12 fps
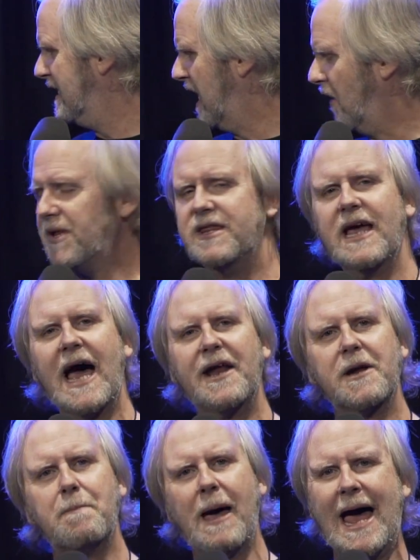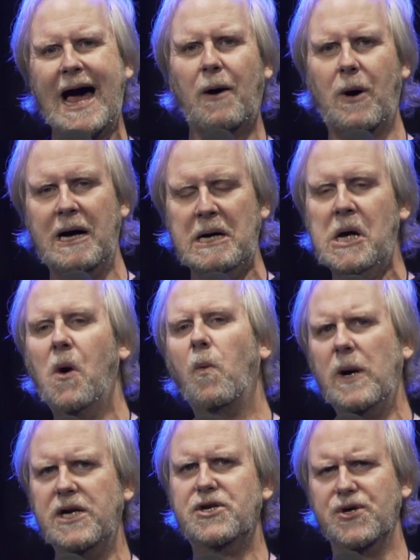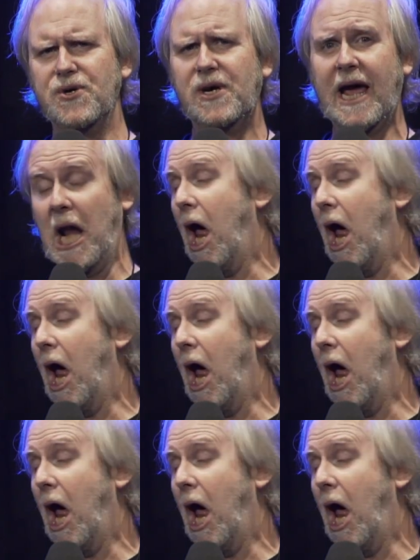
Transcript: And with the added power, we do get